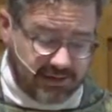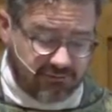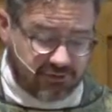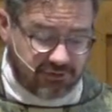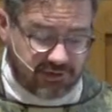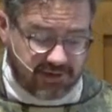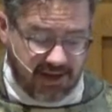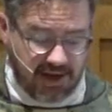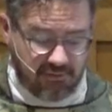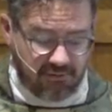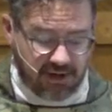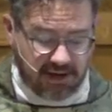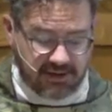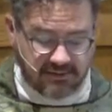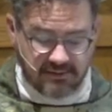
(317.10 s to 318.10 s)
for today,
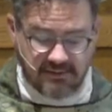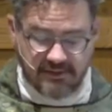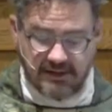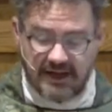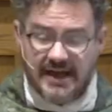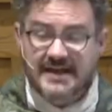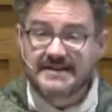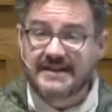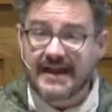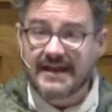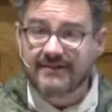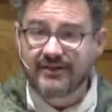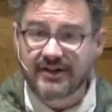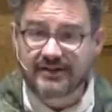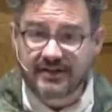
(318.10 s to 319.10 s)
right?
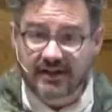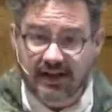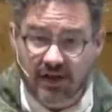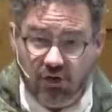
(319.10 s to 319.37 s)
David didn't